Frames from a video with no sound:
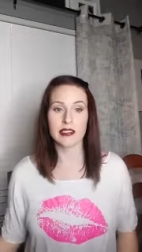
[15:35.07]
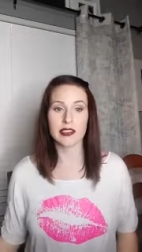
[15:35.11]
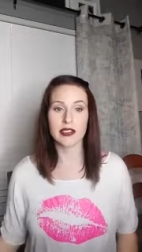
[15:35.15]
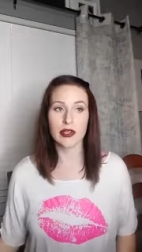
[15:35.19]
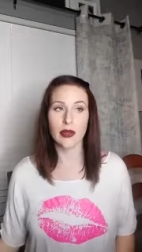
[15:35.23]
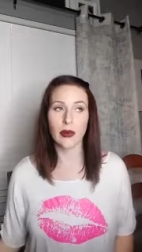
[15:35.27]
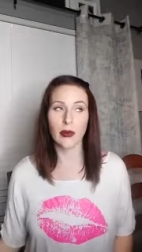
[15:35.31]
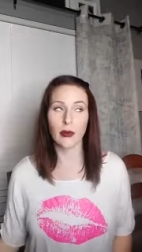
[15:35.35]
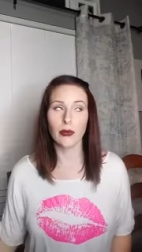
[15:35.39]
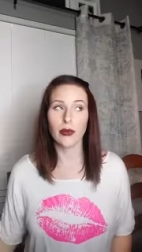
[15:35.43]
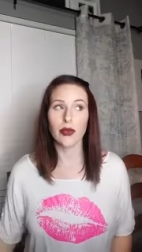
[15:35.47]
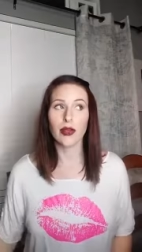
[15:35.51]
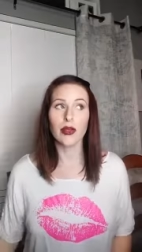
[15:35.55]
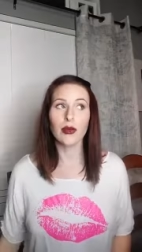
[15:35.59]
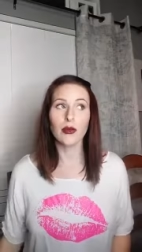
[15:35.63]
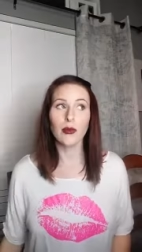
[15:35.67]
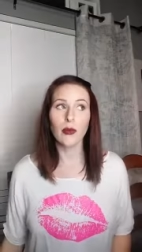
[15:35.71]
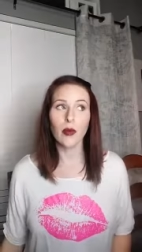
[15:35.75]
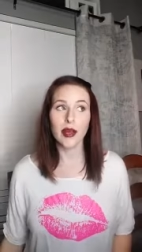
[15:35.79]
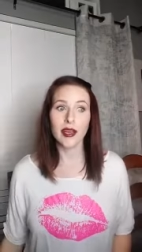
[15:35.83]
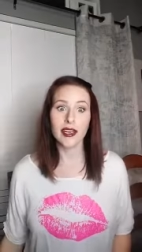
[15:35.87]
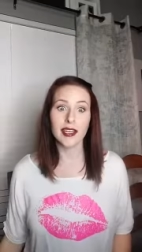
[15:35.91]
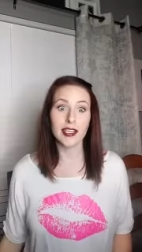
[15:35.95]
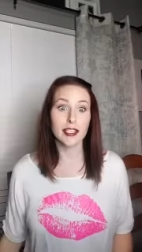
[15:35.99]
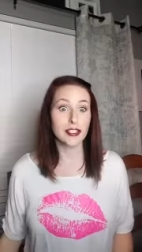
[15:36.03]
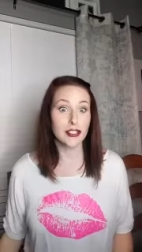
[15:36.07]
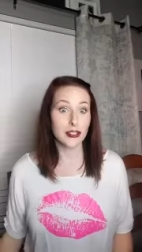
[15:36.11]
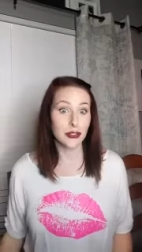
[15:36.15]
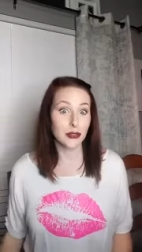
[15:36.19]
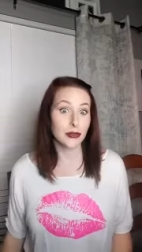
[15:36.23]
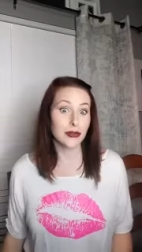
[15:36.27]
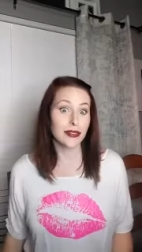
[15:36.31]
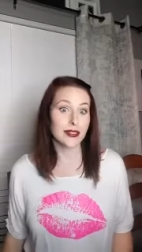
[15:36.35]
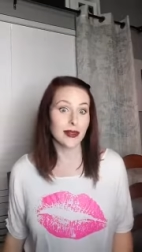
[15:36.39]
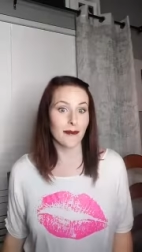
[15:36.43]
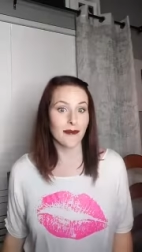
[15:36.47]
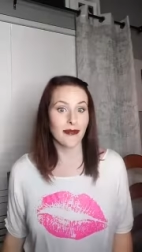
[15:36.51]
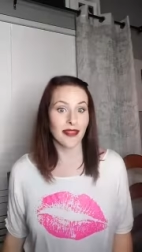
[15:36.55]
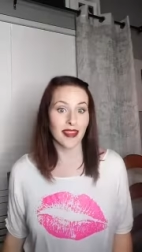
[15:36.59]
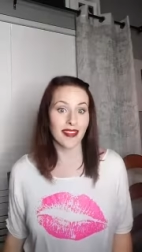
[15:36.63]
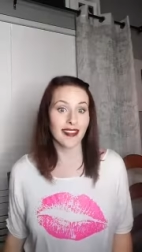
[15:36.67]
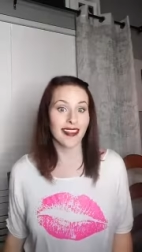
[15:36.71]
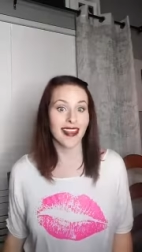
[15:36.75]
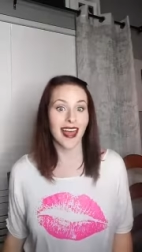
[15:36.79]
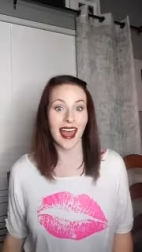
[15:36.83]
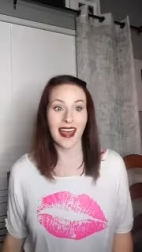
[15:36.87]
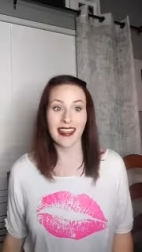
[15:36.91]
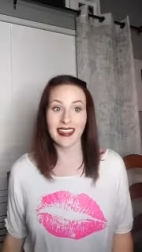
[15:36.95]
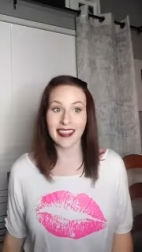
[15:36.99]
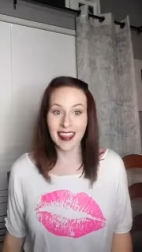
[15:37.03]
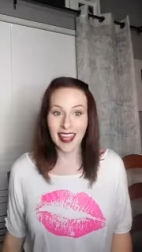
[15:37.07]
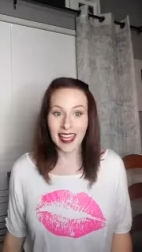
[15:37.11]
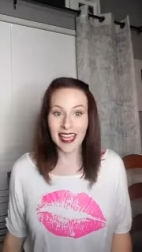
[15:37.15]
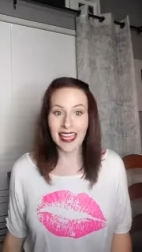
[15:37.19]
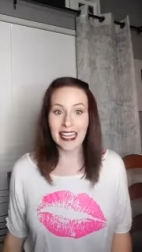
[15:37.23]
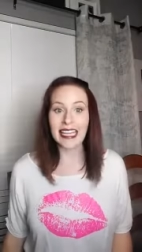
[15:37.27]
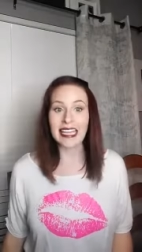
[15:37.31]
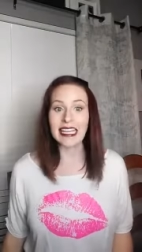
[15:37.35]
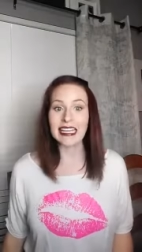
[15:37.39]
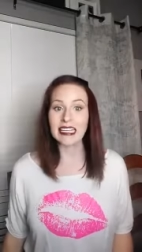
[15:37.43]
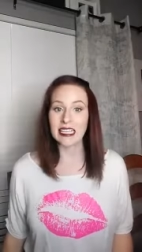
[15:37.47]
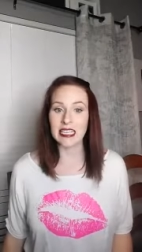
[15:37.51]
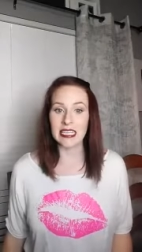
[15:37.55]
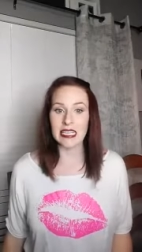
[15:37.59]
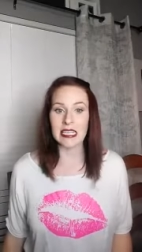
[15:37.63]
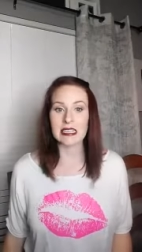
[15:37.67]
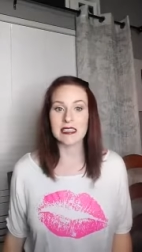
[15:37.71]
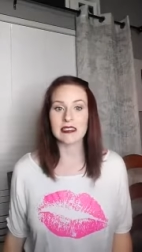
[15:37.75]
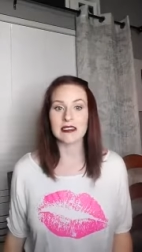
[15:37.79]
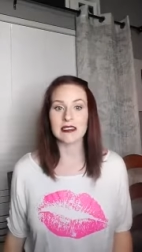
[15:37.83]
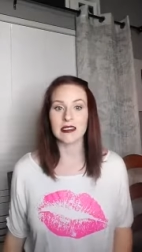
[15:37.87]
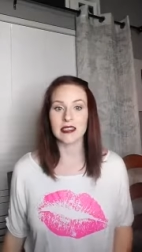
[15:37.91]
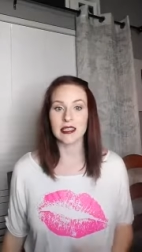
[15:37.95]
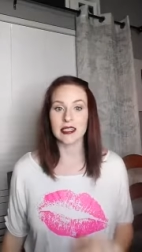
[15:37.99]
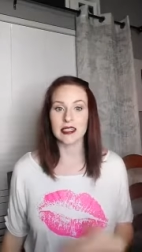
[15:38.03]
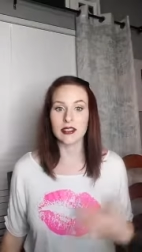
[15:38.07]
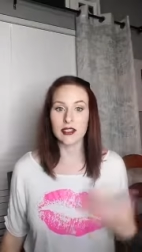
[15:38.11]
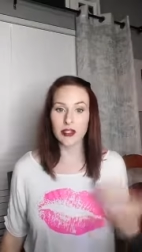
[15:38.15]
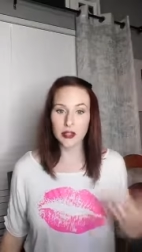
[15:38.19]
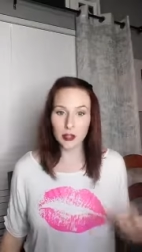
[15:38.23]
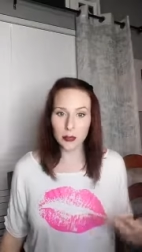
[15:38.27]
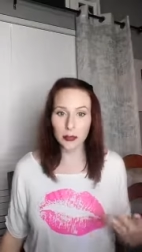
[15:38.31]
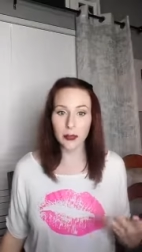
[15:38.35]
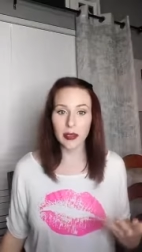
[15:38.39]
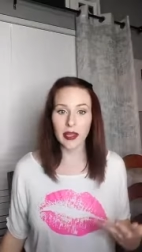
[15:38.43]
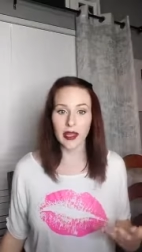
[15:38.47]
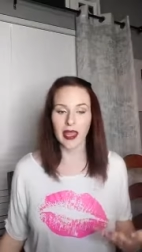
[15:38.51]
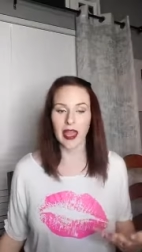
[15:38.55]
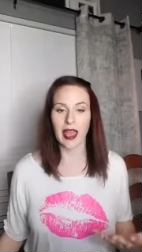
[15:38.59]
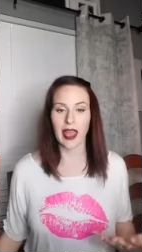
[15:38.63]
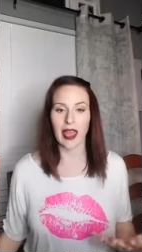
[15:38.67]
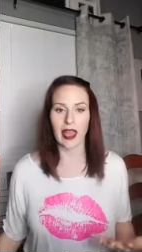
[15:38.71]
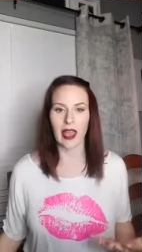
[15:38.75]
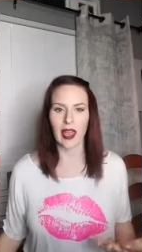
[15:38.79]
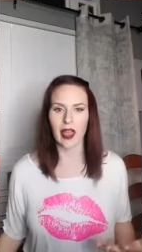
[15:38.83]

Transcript: So you want to do something that they can easily duplicate.